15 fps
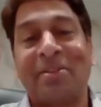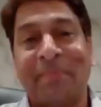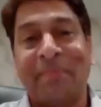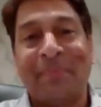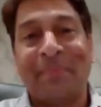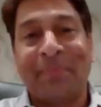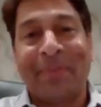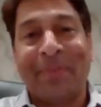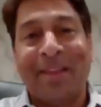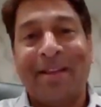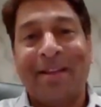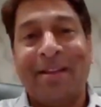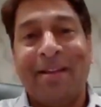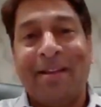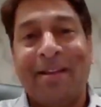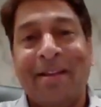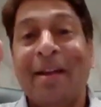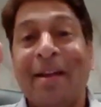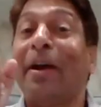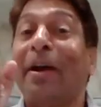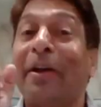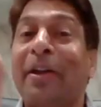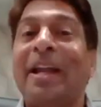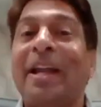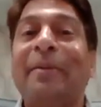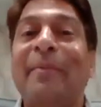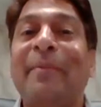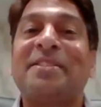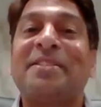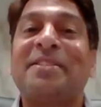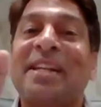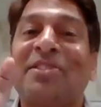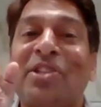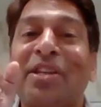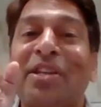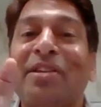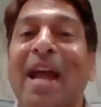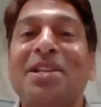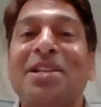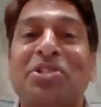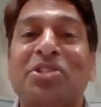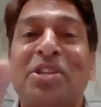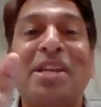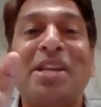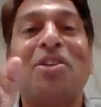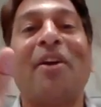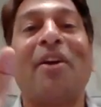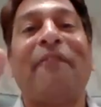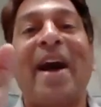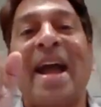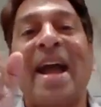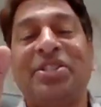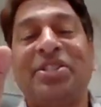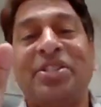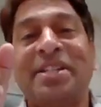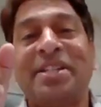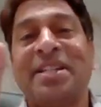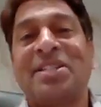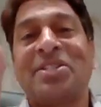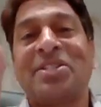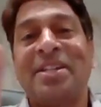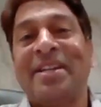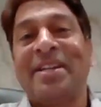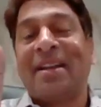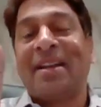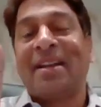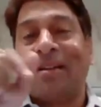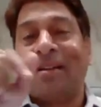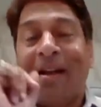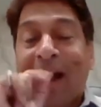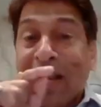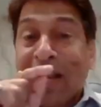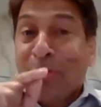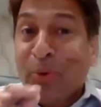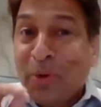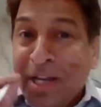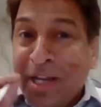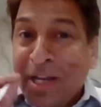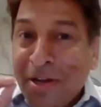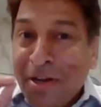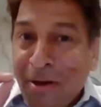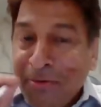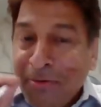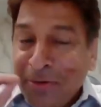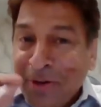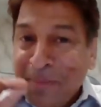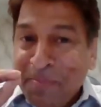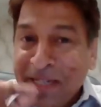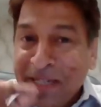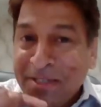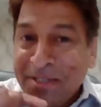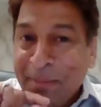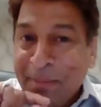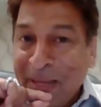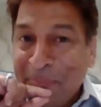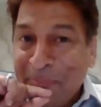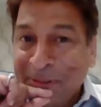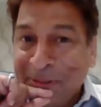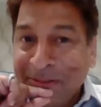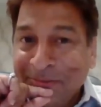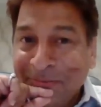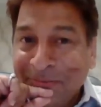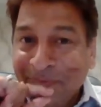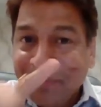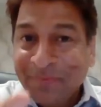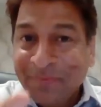Act, read with section 19 of IGST Act. Are you noting down on a piece of paper?